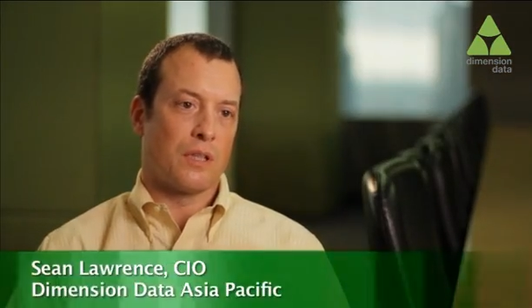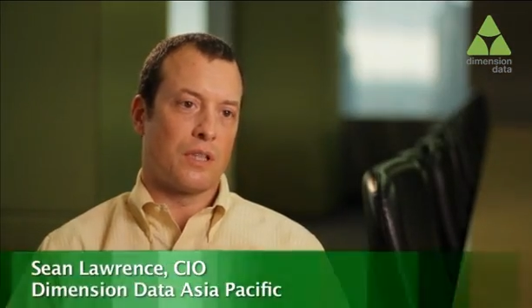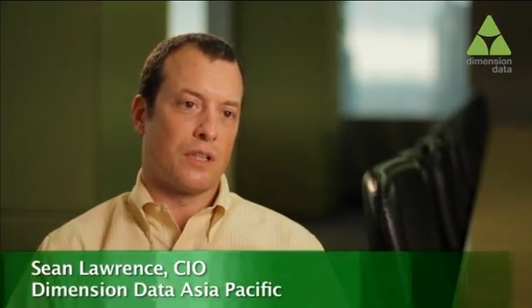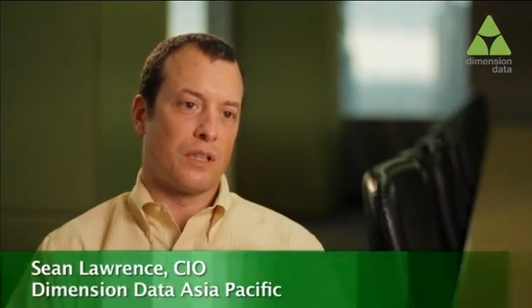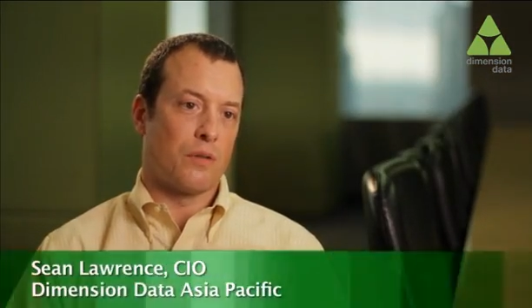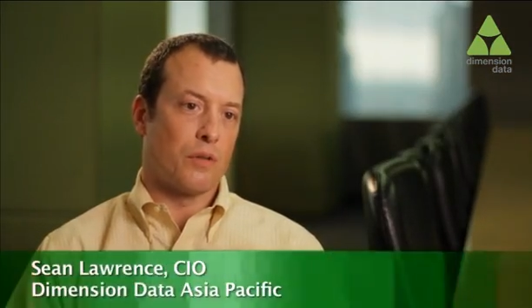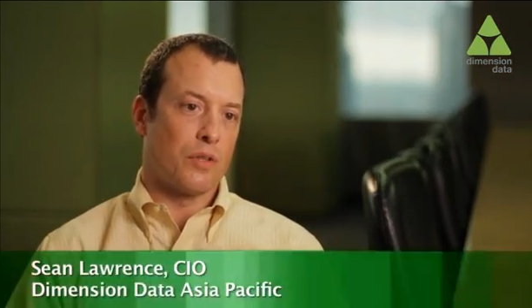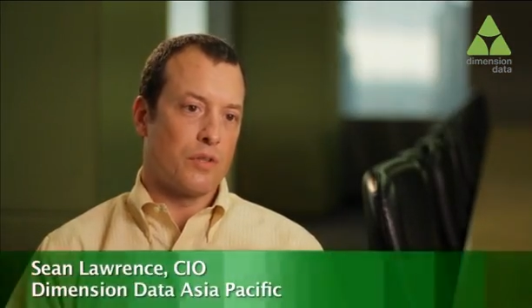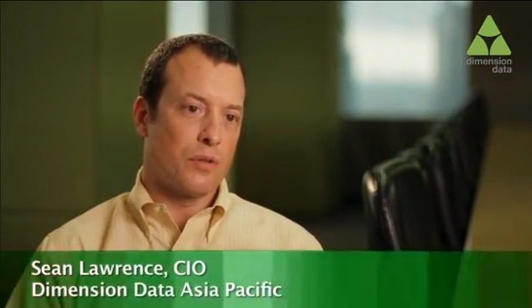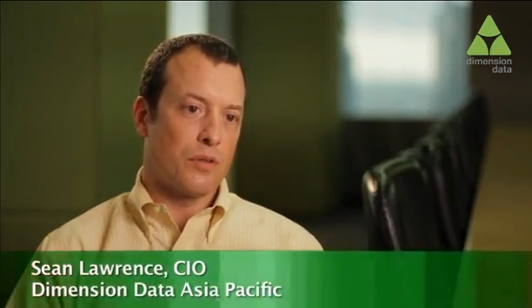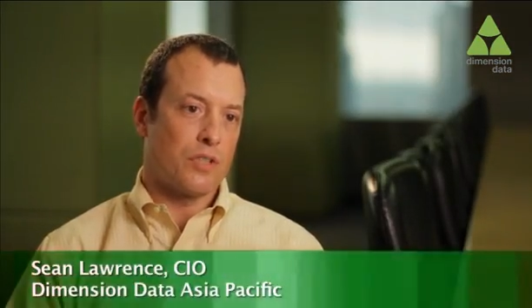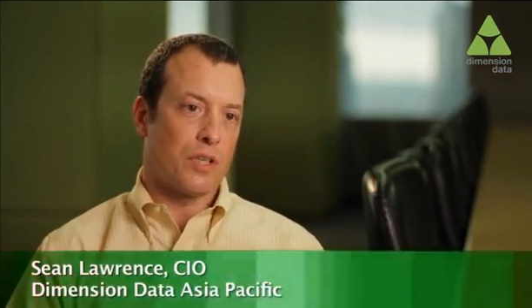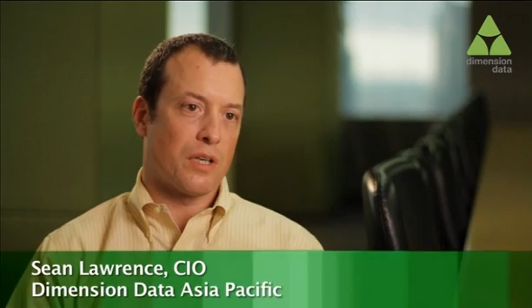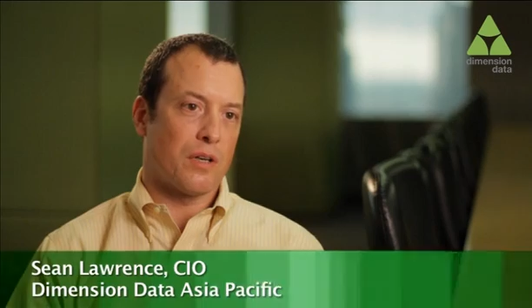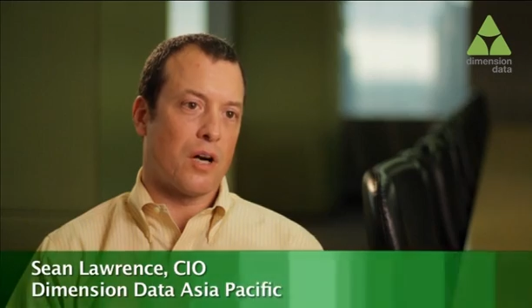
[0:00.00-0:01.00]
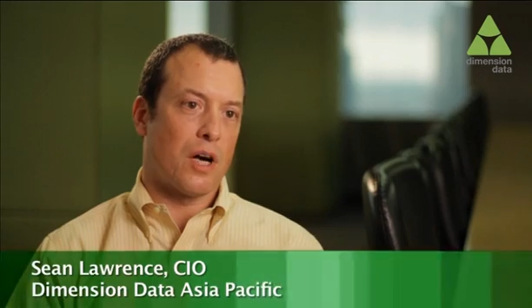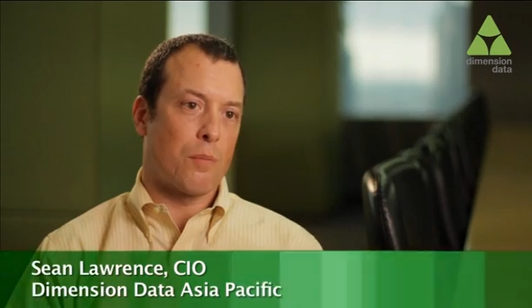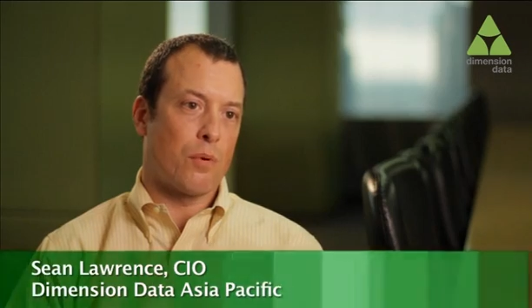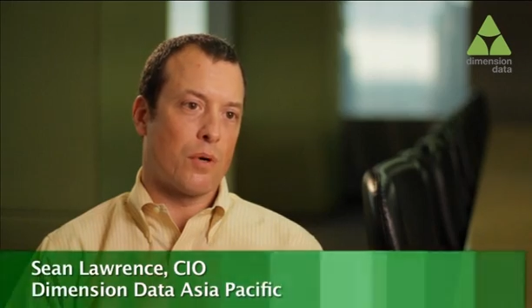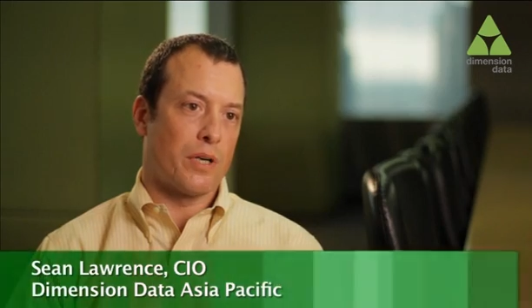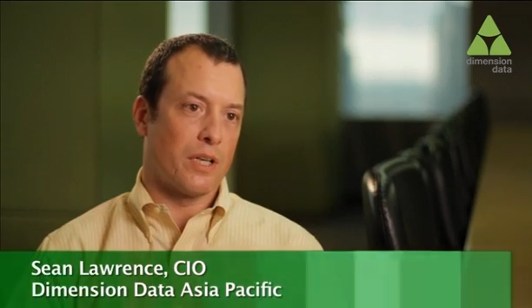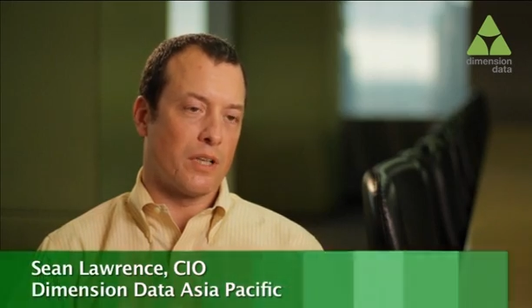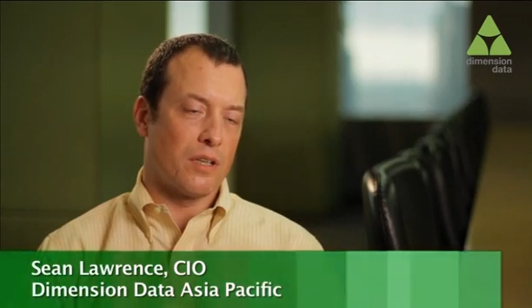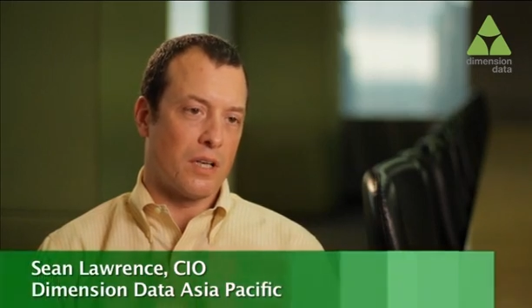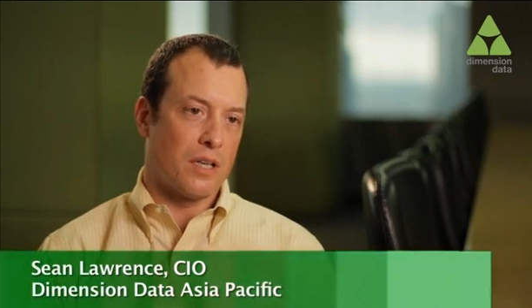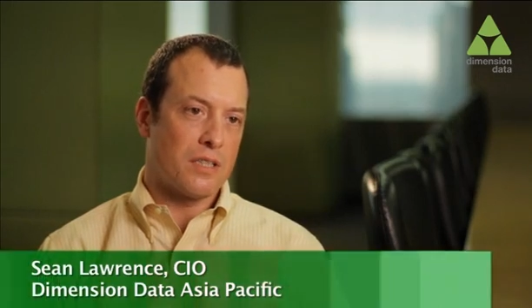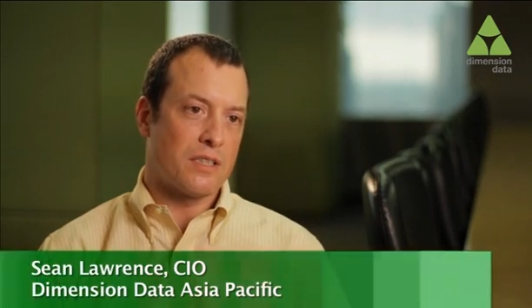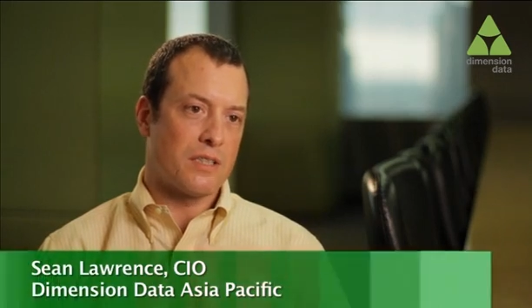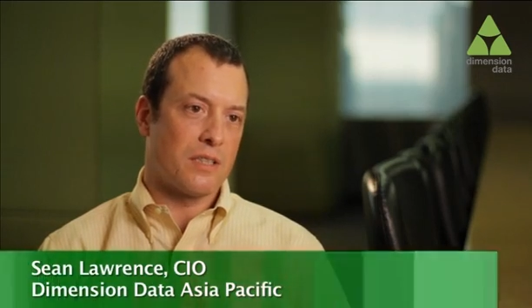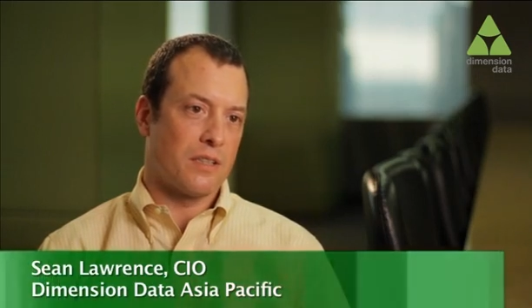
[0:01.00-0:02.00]
clearly reduce our operating
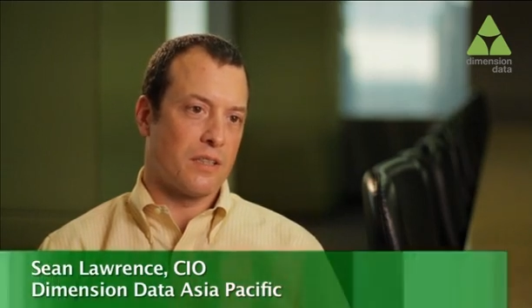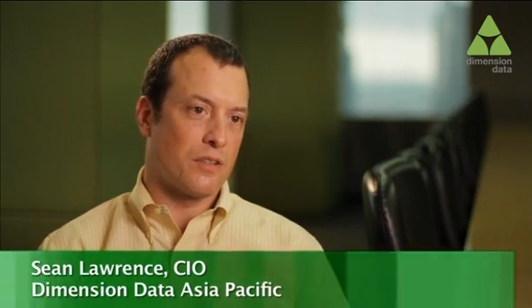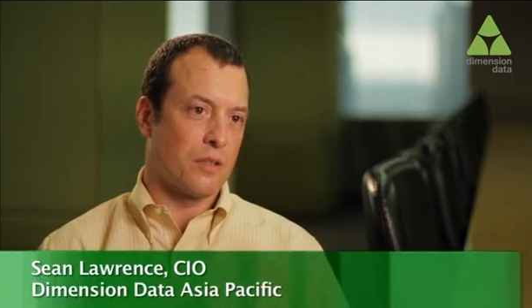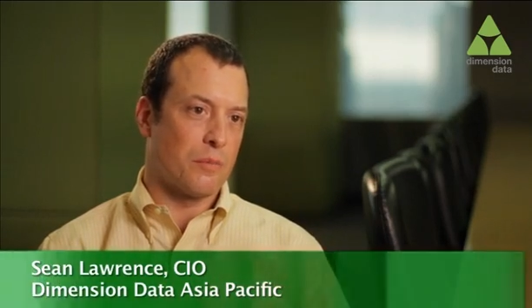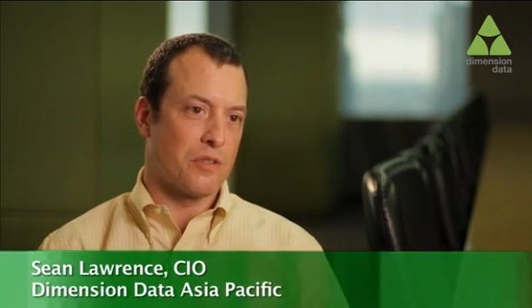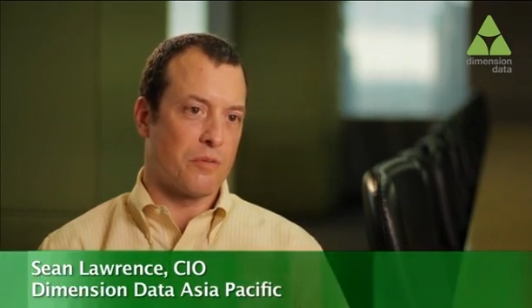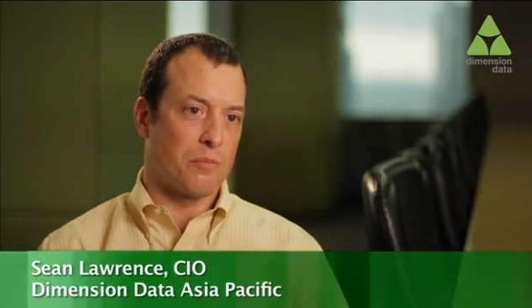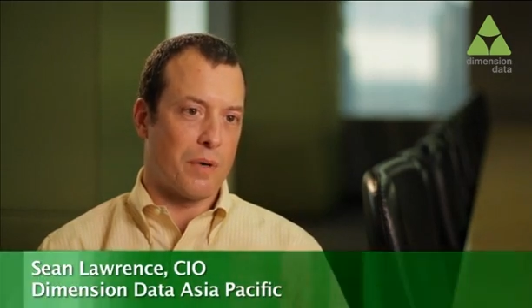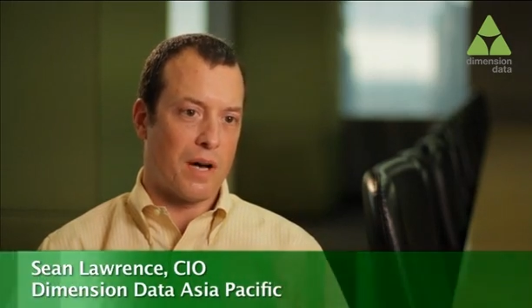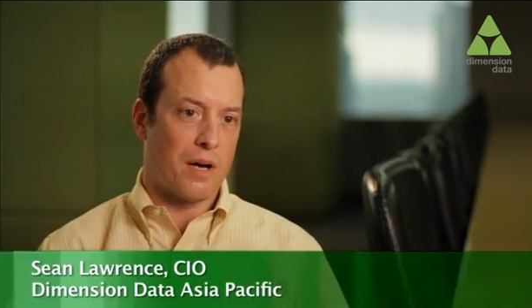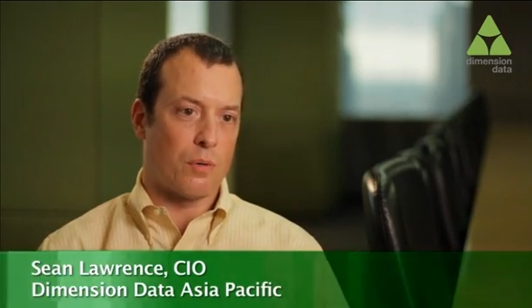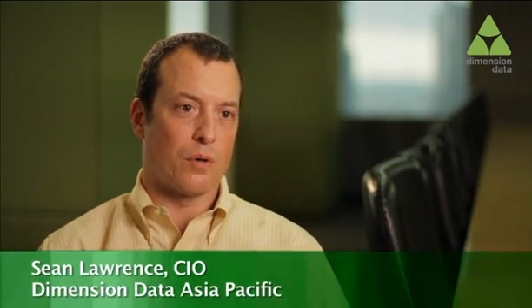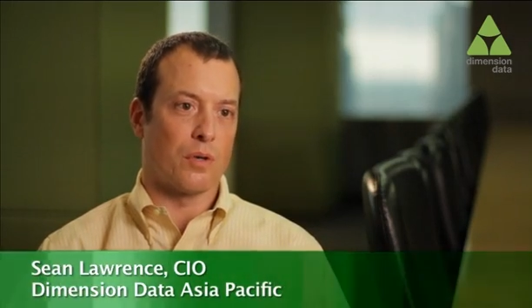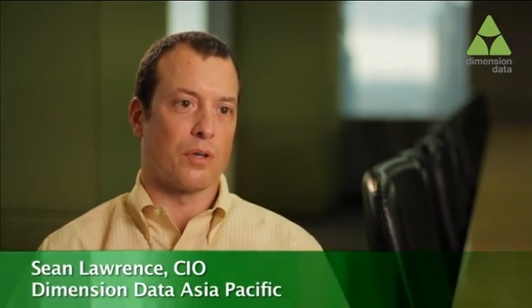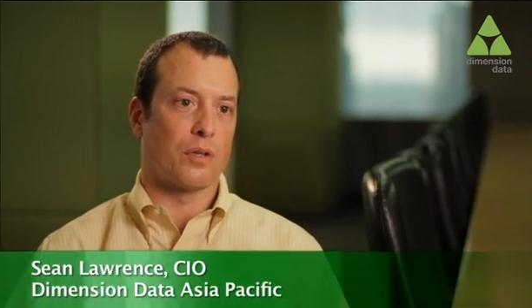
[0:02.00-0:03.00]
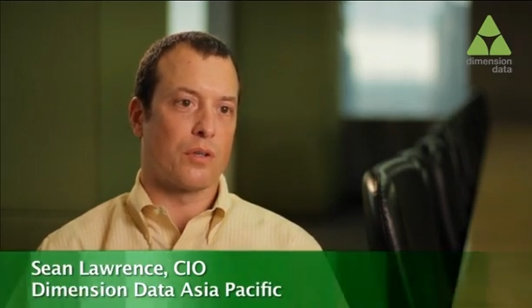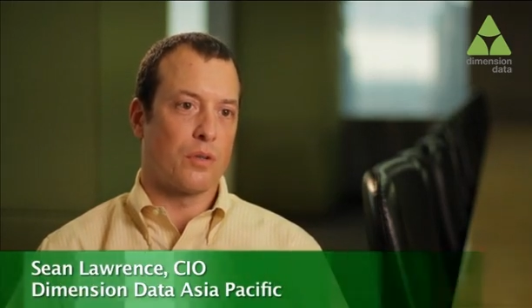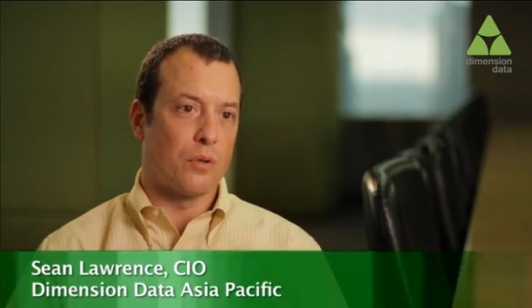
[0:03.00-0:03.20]
costs in terms of power,